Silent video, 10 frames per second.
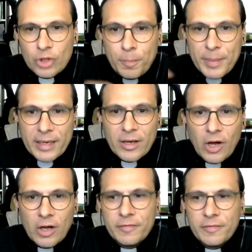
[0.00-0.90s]
topic
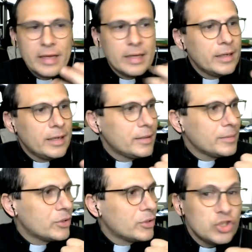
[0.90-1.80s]
of
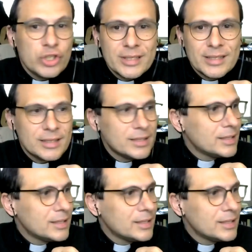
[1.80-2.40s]
Christian